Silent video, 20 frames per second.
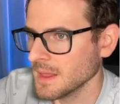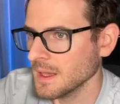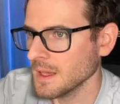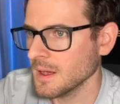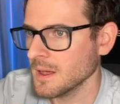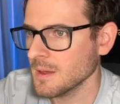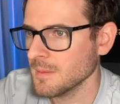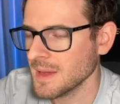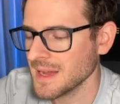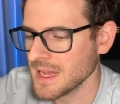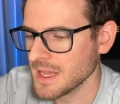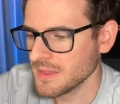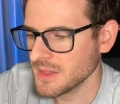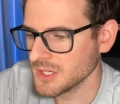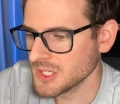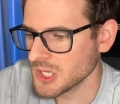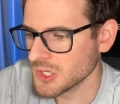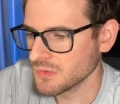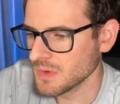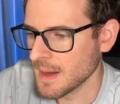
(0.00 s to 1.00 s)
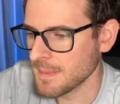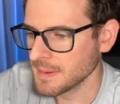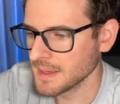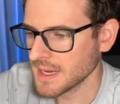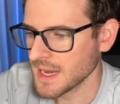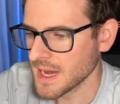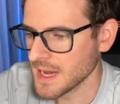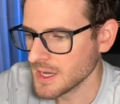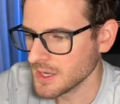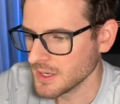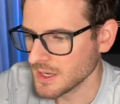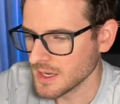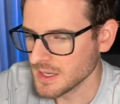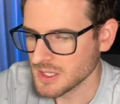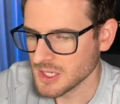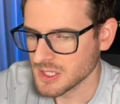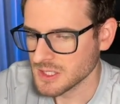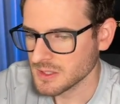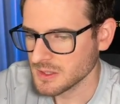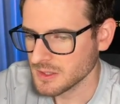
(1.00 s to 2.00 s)
Um, again, this is Replicate. It
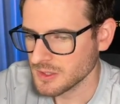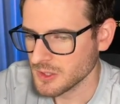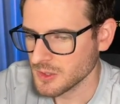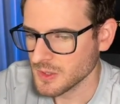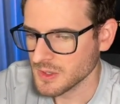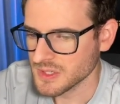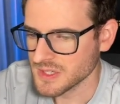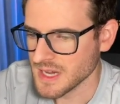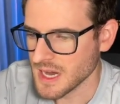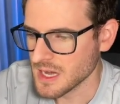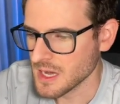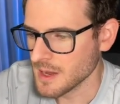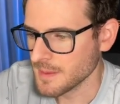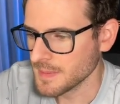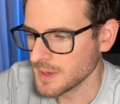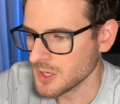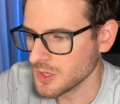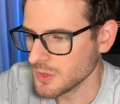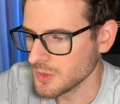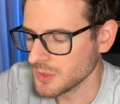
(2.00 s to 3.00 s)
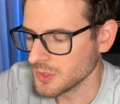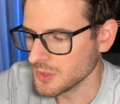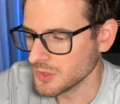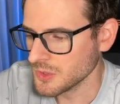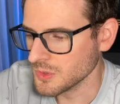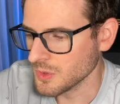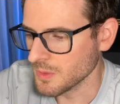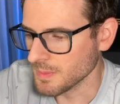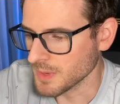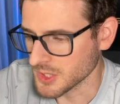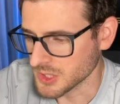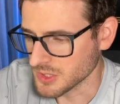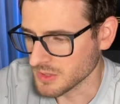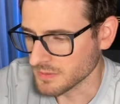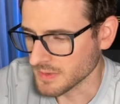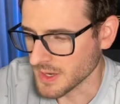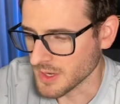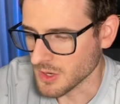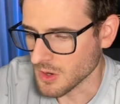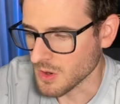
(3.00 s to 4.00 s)
just, you can sign up and you can do a bunch of
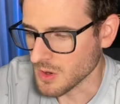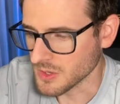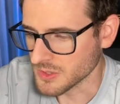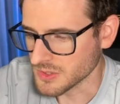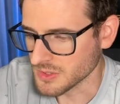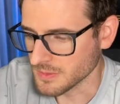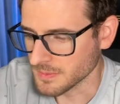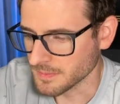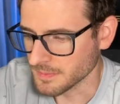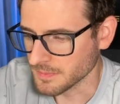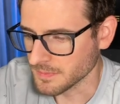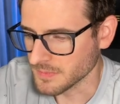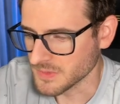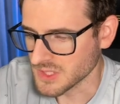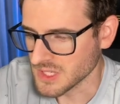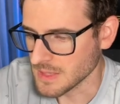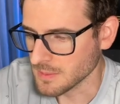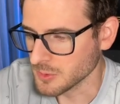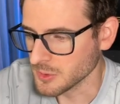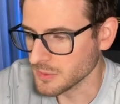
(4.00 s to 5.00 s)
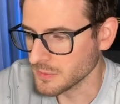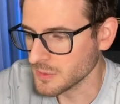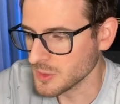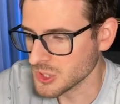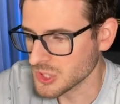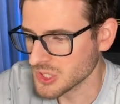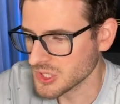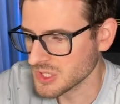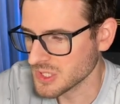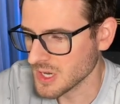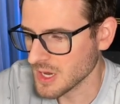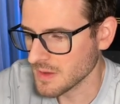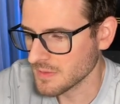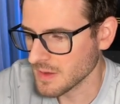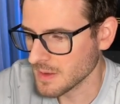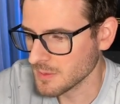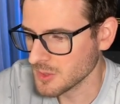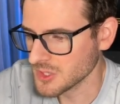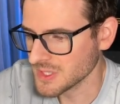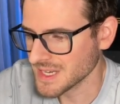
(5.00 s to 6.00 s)
like awesome stable diffusion stuff.
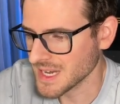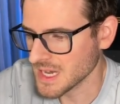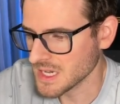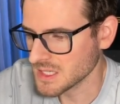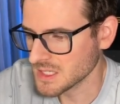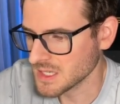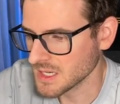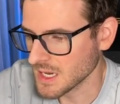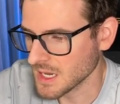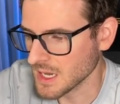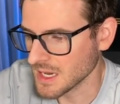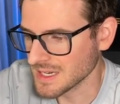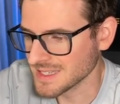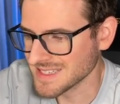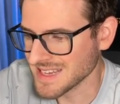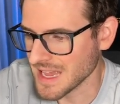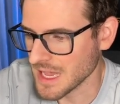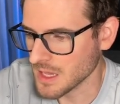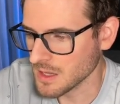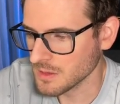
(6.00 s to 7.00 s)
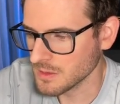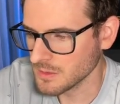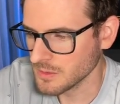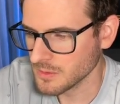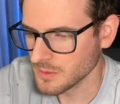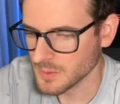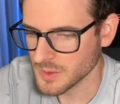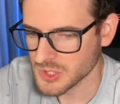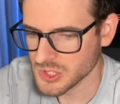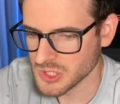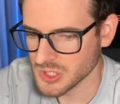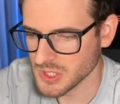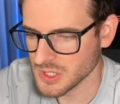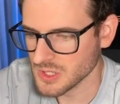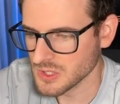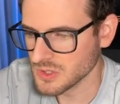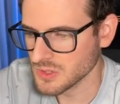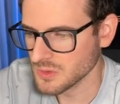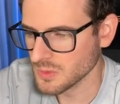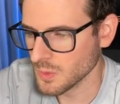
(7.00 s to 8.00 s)
I'm using SDXL, which
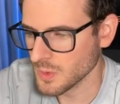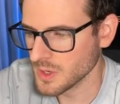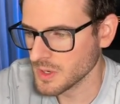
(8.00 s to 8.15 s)
is one